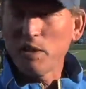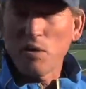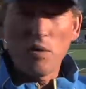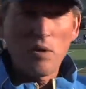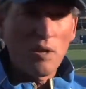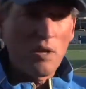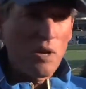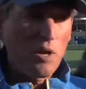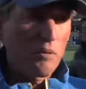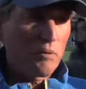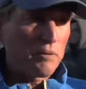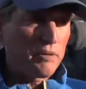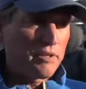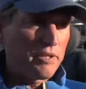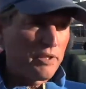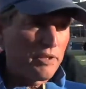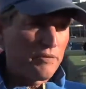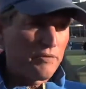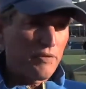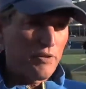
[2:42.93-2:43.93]
go along with
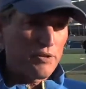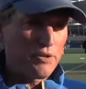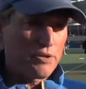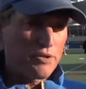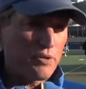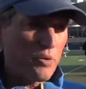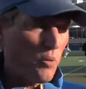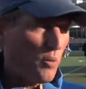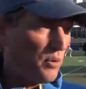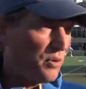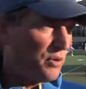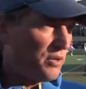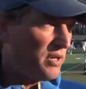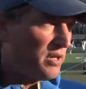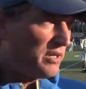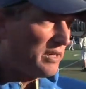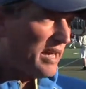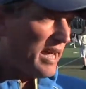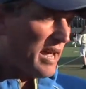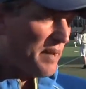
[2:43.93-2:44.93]
your first quarter
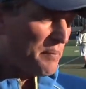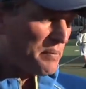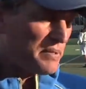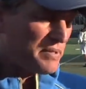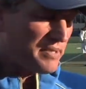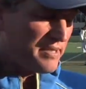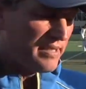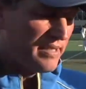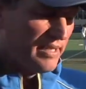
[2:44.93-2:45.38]
on campus.